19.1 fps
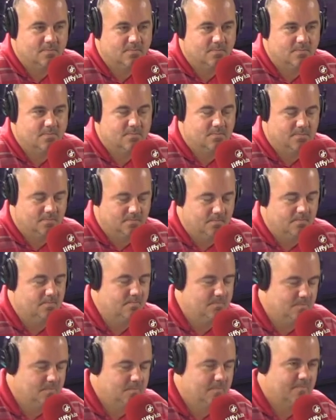
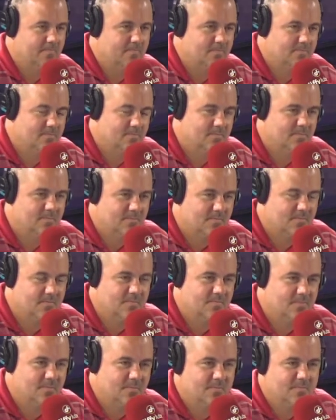
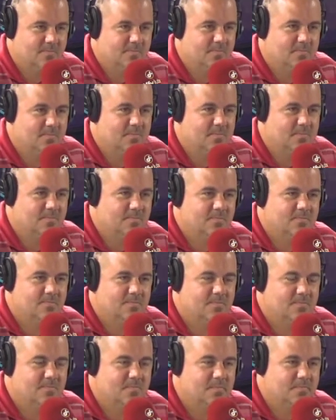
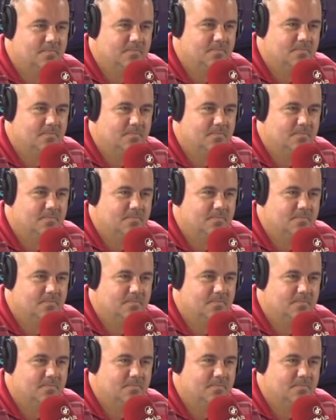[no speech]